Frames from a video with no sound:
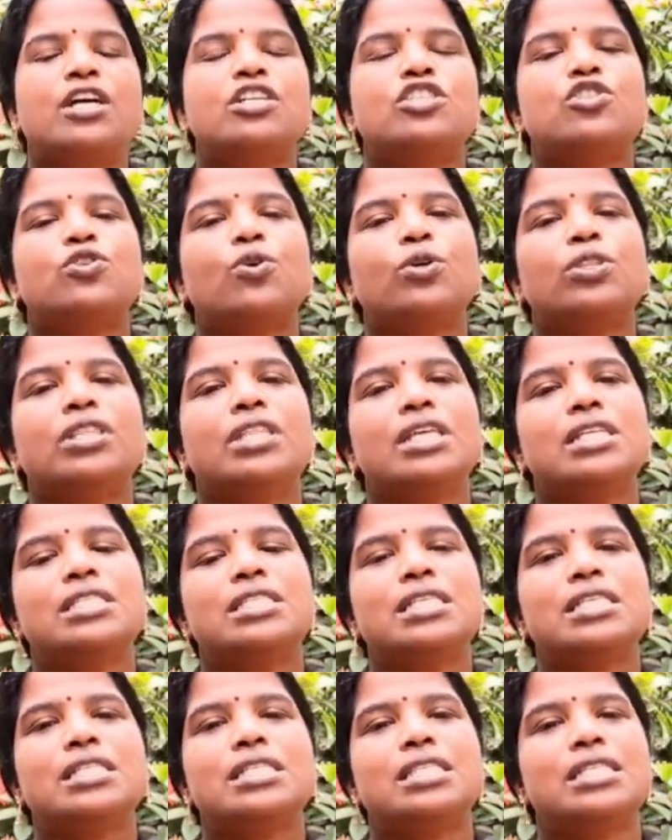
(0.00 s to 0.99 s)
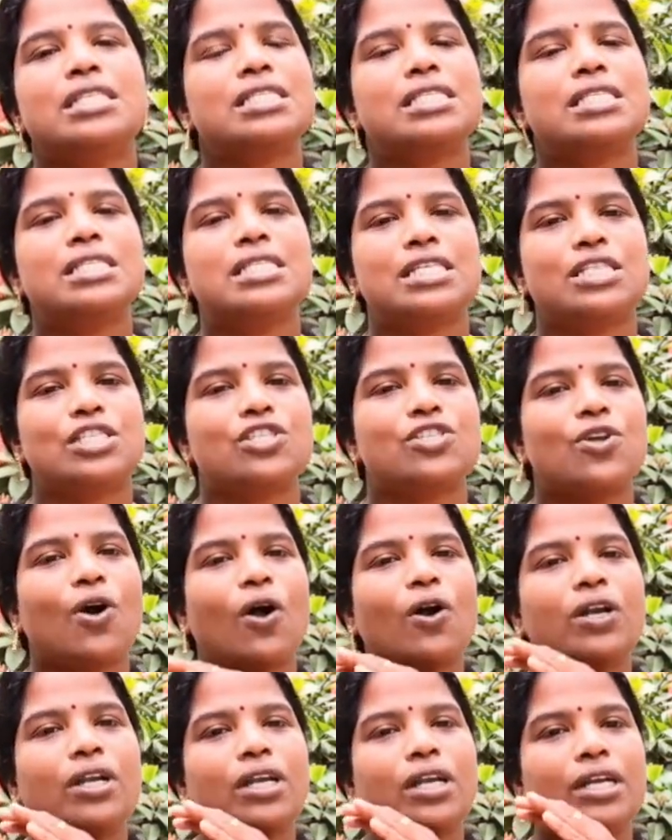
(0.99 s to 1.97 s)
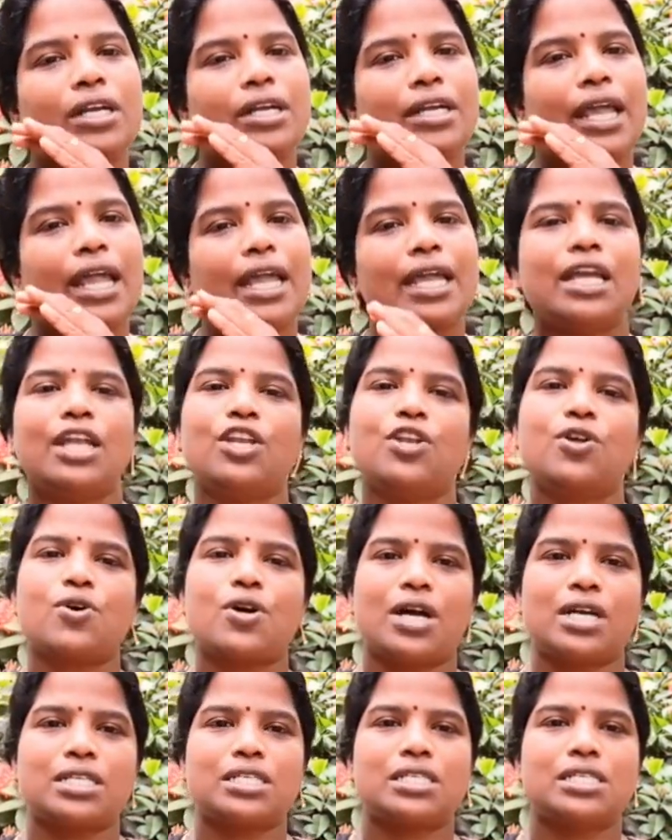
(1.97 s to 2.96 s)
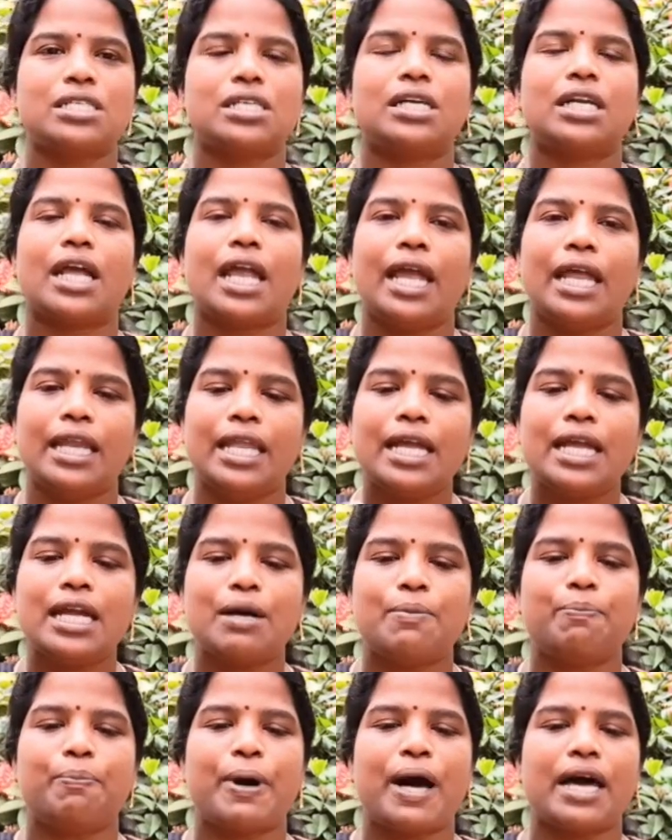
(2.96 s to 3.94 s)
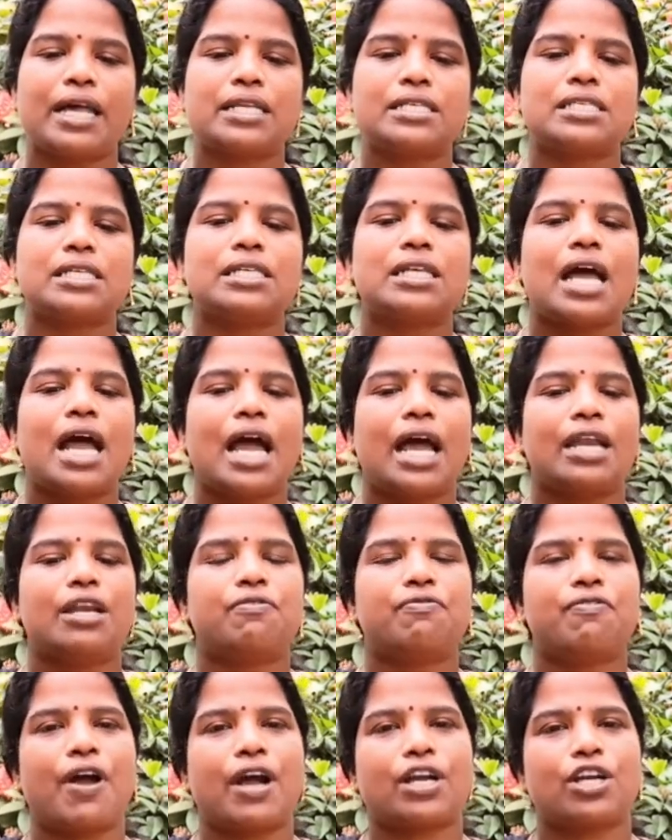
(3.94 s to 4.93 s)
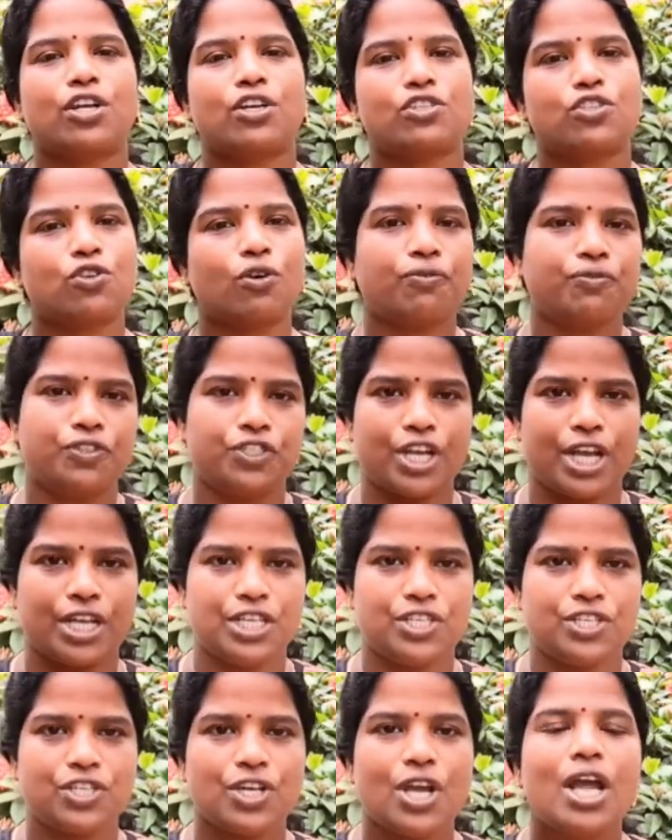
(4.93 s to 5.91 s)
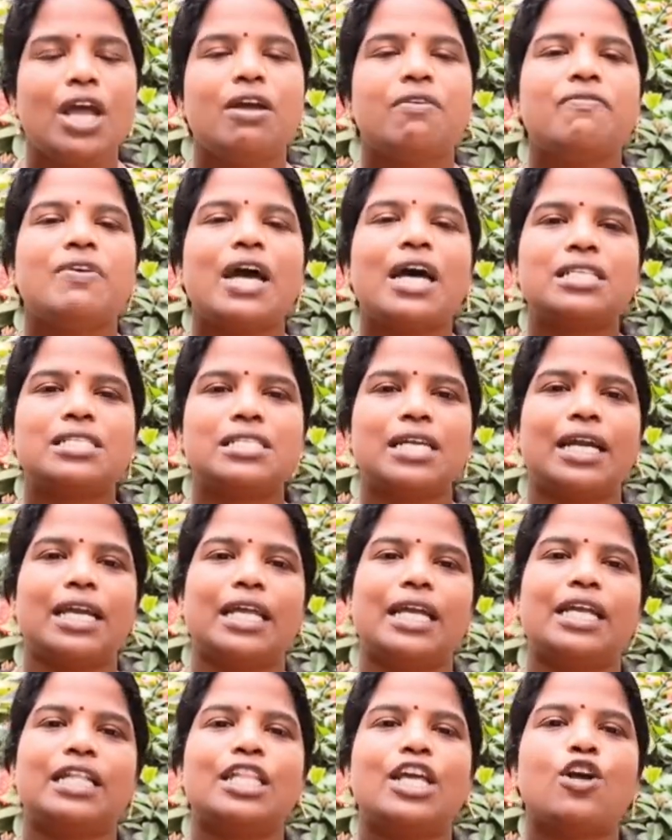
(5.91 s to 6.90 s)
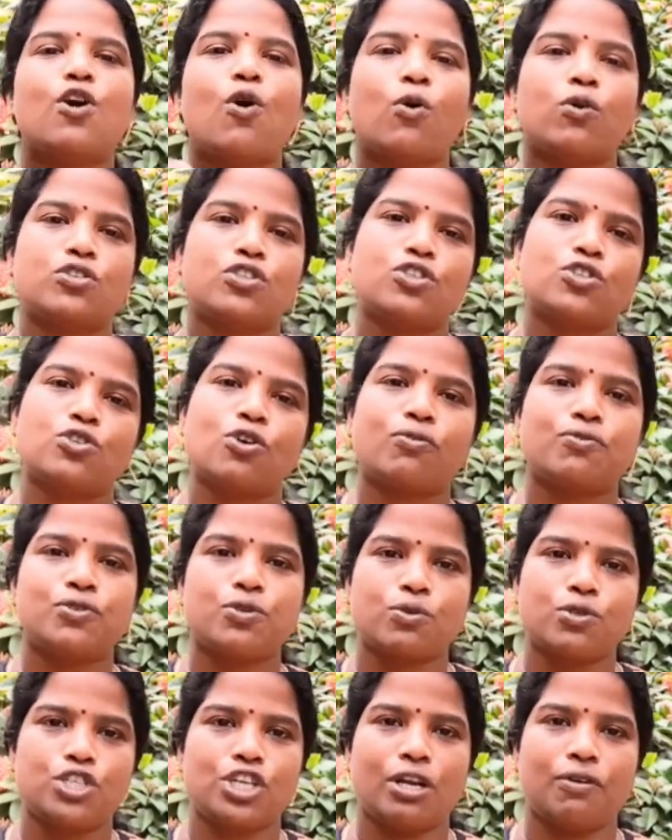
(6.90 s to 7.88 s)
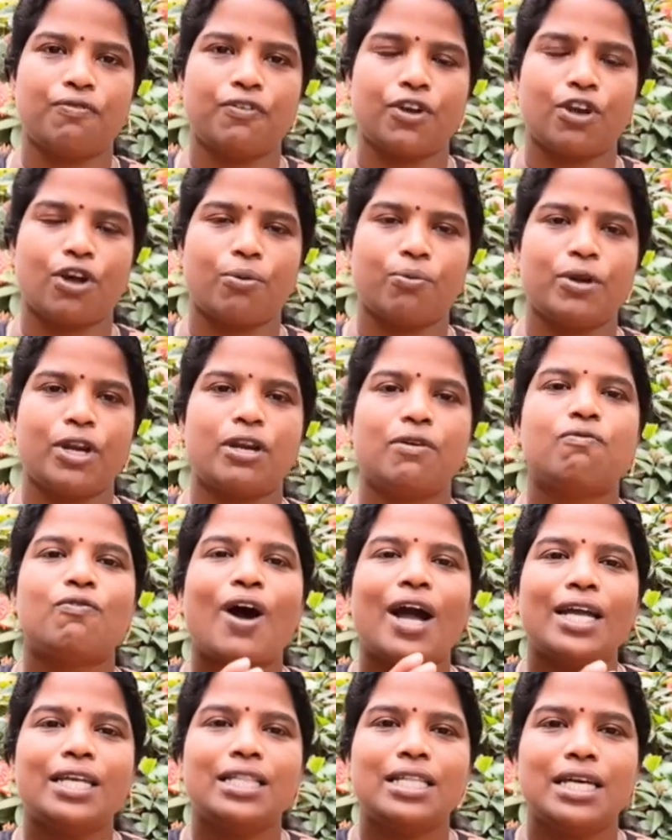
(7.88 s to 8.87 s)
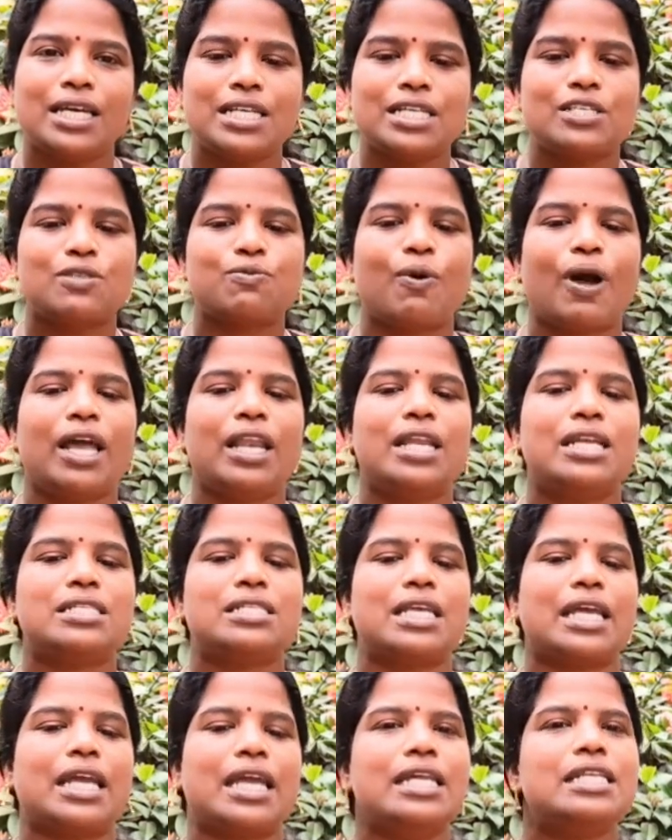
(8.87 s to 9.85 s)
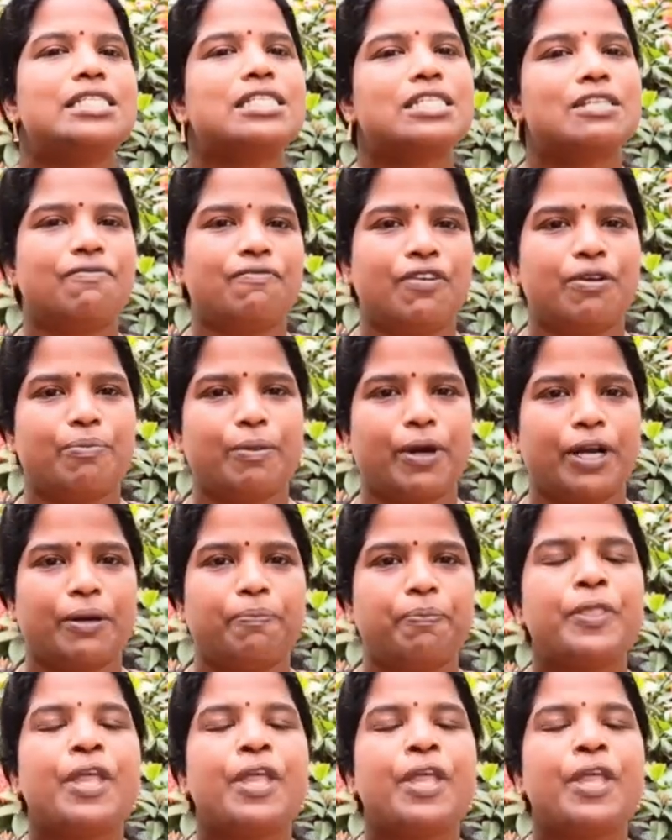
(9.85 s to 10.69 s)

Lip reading: So this does not take into consider any comparison and factors of change. We are studying the causes of social phenomenon, why there is violence against women.